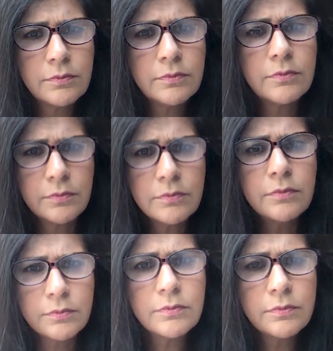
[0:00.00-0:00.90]

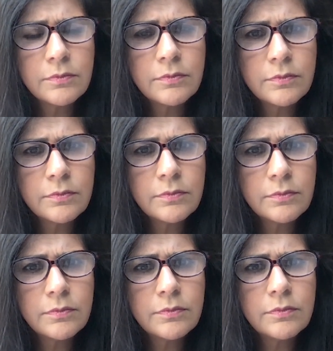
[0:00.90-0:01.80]

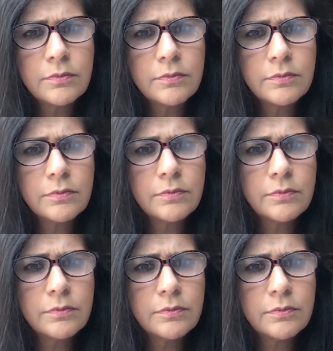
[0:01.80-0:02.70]

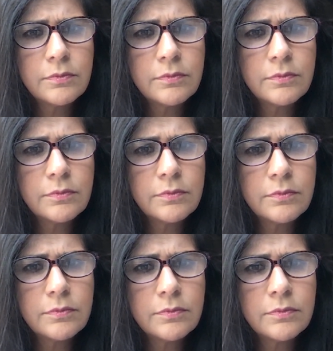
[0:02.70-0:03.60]

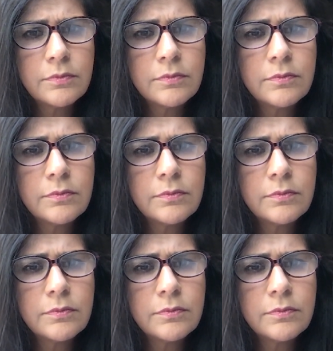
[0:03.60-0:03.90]
The person shown says nothing.